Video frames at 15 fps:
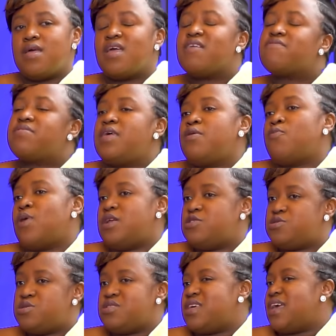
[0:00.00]
If they
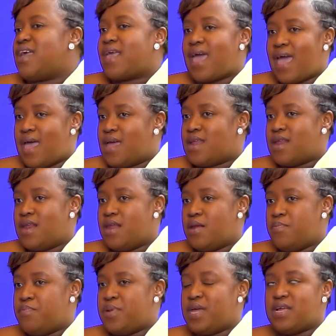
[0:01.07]
want to, they can.
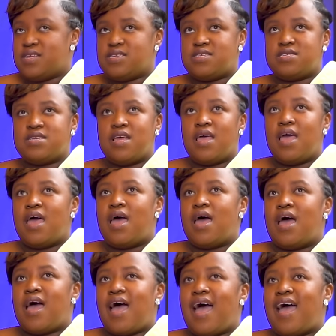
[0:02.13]
But
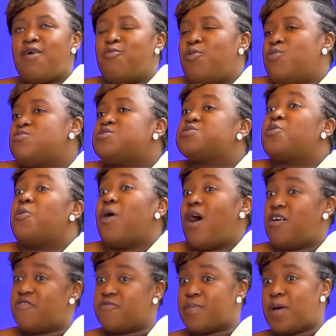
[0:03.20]
I won't go
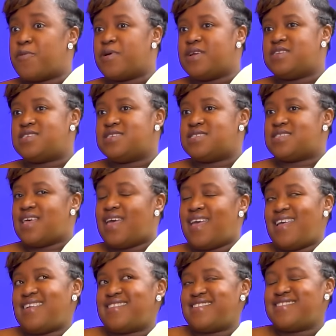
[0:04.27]
out of my way to
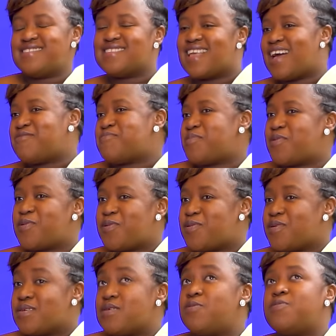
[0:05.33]
say I'm
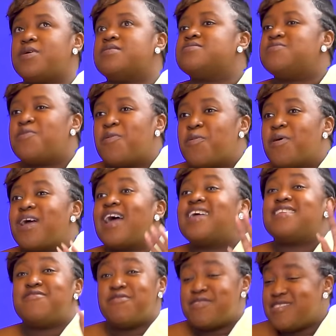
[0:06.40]
broke. Oh, no,
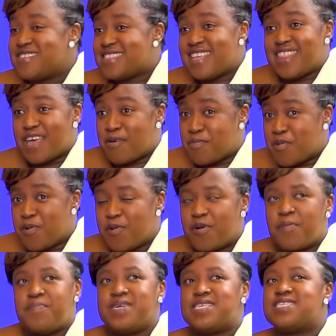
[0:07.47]
not to say they're
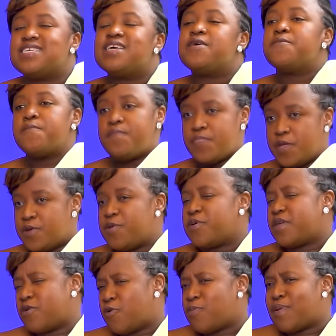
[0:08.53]
broke, but you
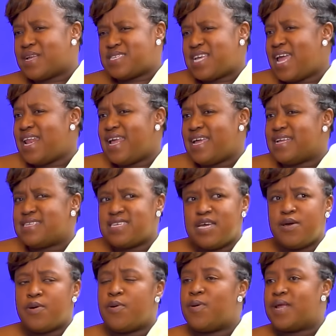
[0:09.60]
know, ke kopa
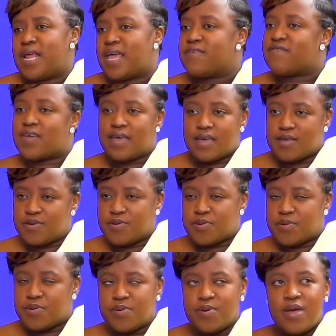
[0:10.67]
tjhelete or whatever. You
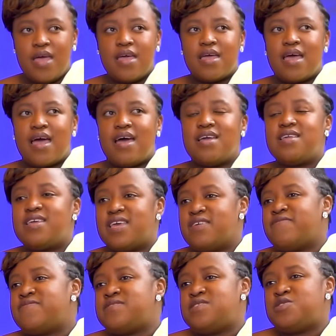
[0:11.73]
know, a
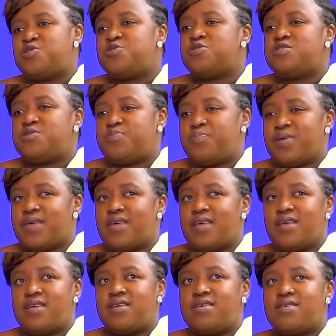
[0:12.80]
gift should
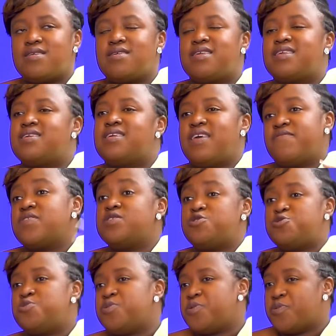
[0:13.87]
be given
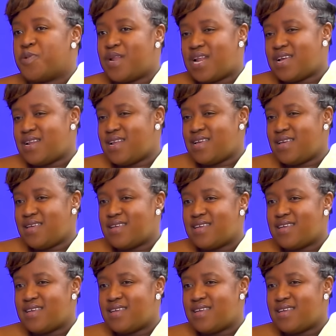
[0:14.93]
to you willingly.